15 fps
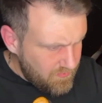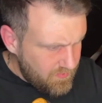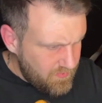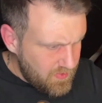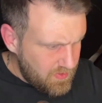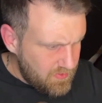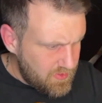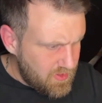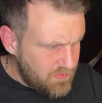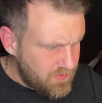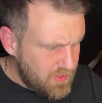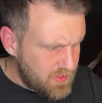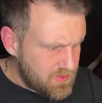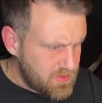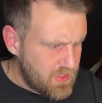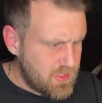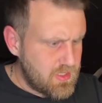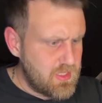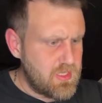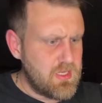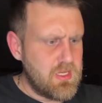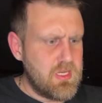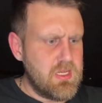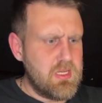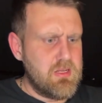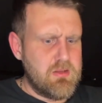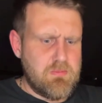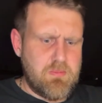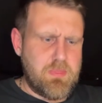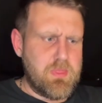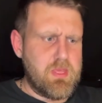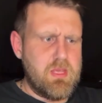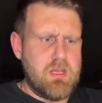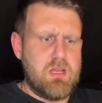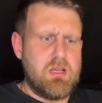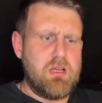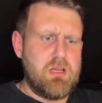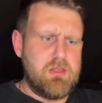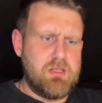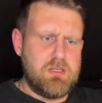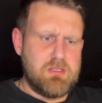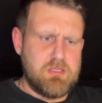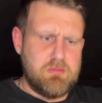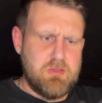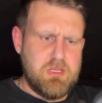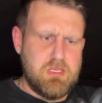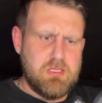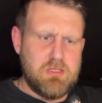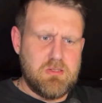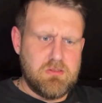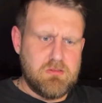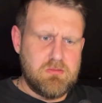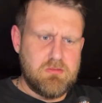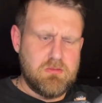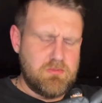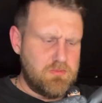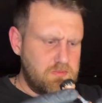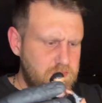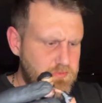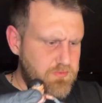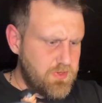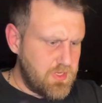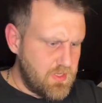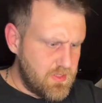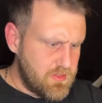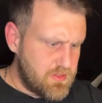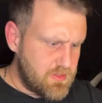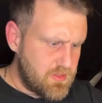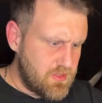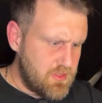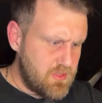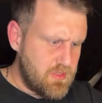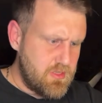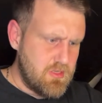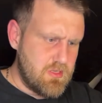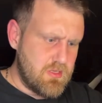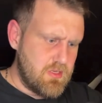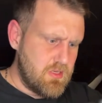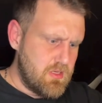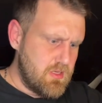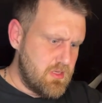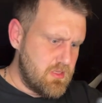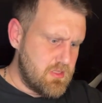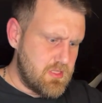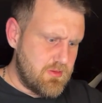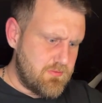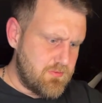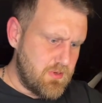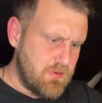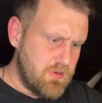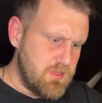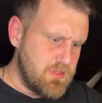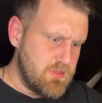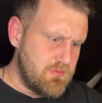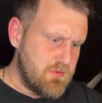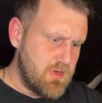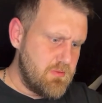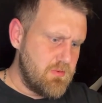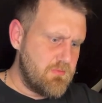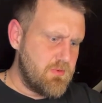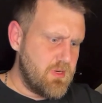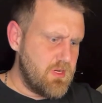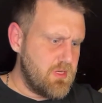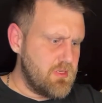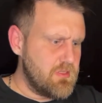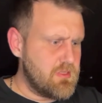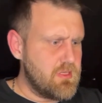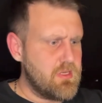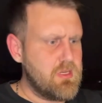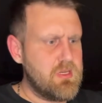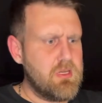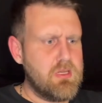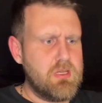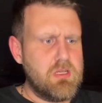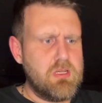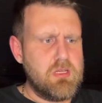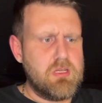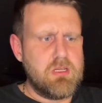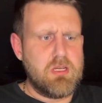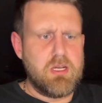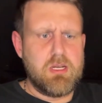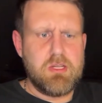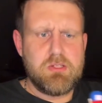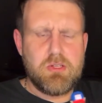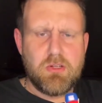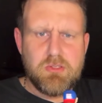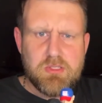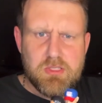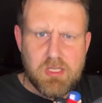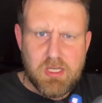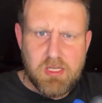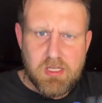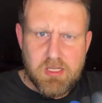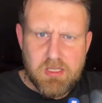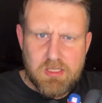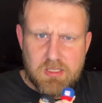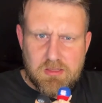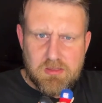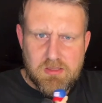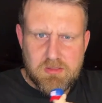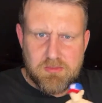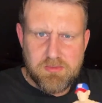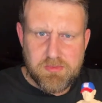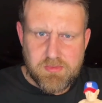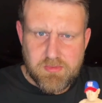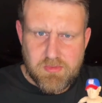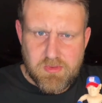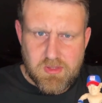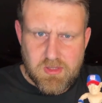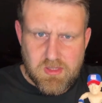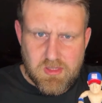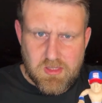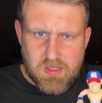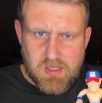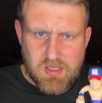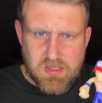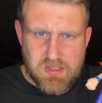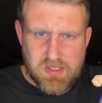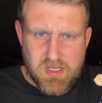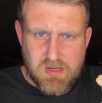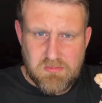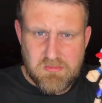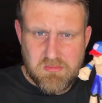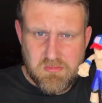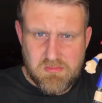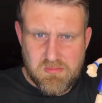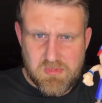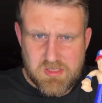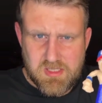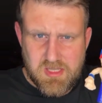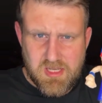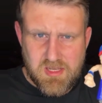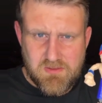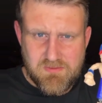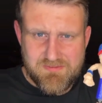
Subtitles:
Anyone know if he had a jacket? And then some of these little figures. Seth Rollins, a Roman Reigns, and a John Cena. Can you see him? Is he there?